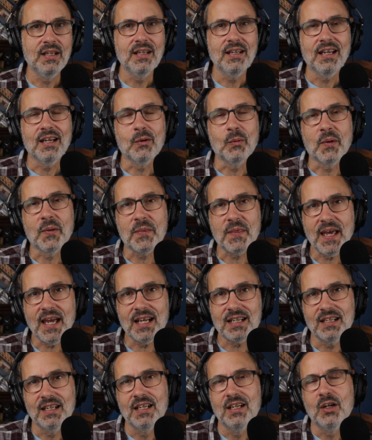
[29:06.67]
And with
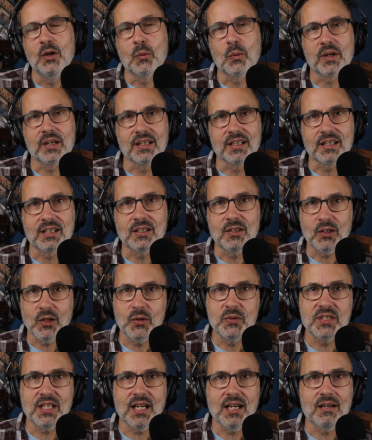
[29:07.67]
that, we're going to
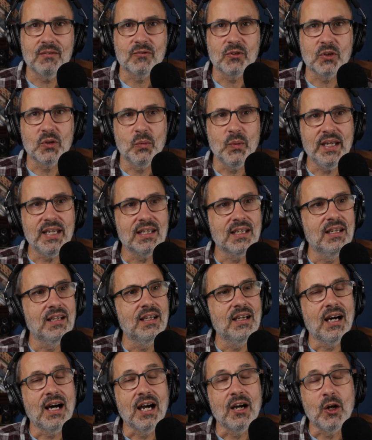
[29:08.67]
close it out for the week.
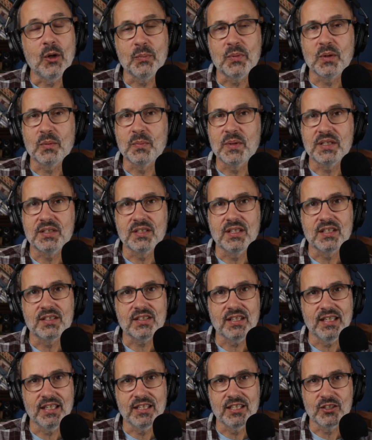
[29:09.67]
I hope your business
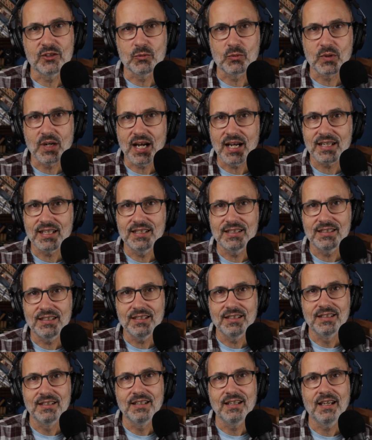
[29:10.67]
is rocking,
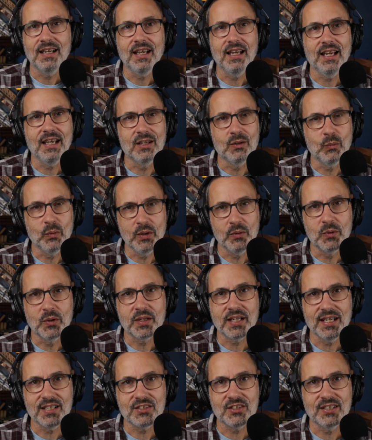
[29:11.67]
and we will
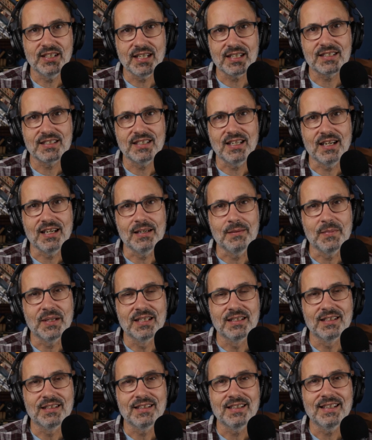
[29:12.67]
catch you next time.
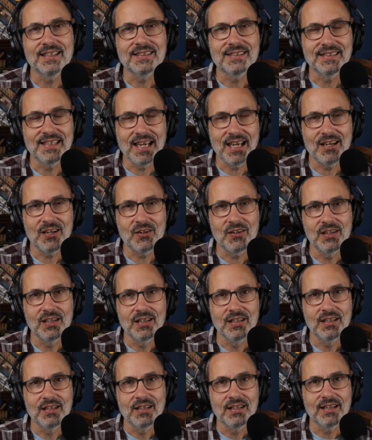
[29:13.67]
Now,
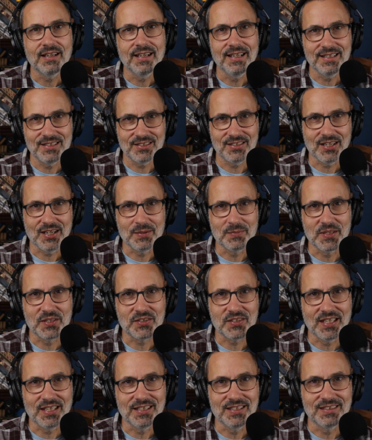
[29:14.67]
it's time to
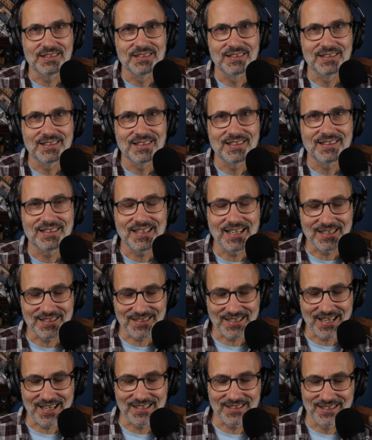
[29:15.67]
sell. Thanks,
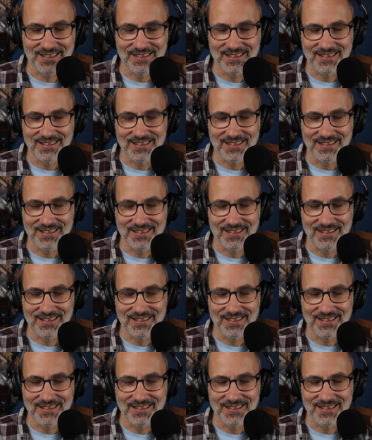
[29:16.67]
guys.